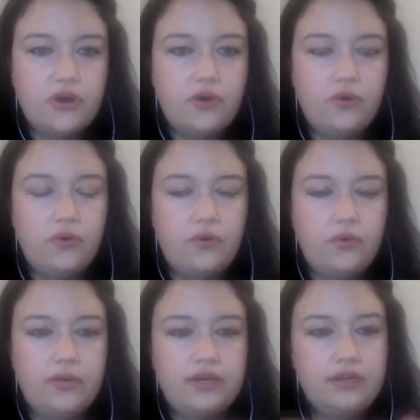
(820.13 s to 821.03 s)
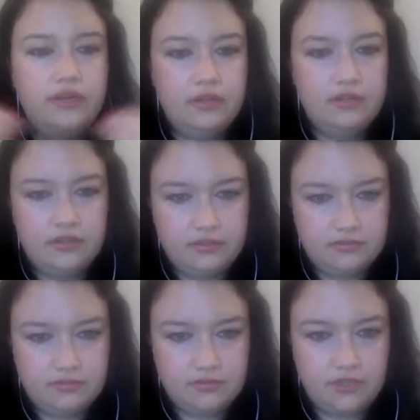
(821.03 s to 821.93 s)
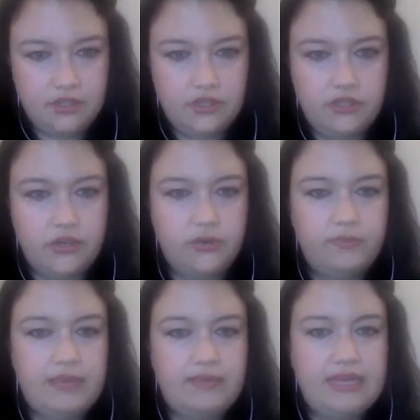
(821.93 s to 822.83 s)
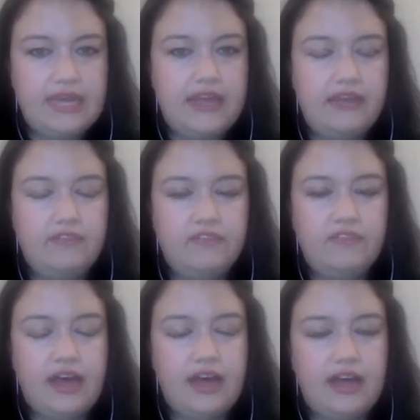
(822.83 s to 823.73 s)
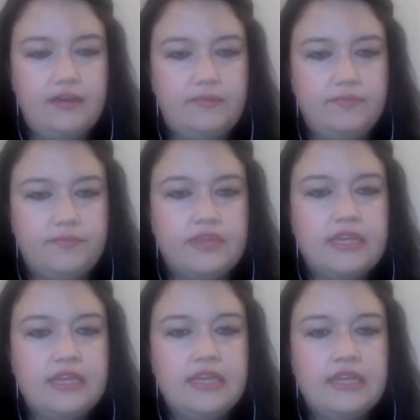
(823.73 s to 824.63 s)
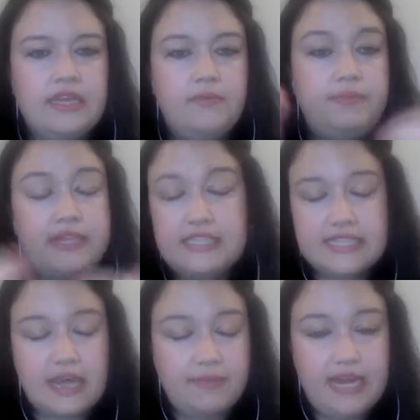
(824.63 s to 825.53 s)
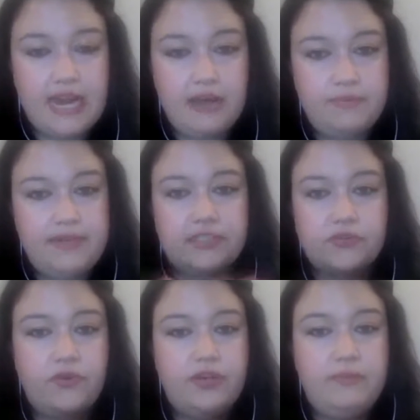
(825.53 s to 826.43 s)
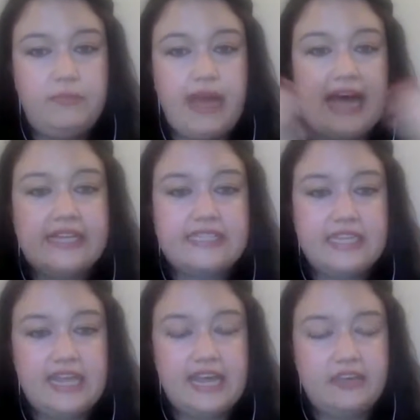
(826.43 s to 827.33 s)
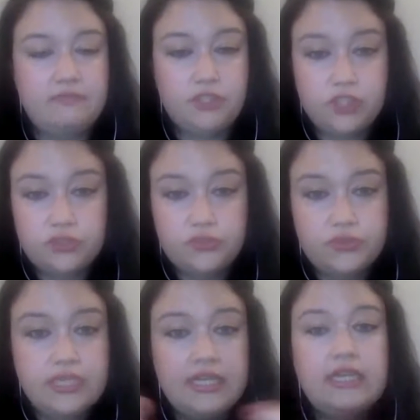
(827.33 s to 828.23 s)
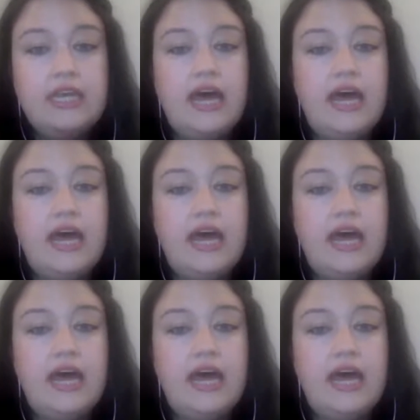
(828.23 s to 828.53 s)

So, maybe if a bill is coming up and it's going to be passed at the end of June,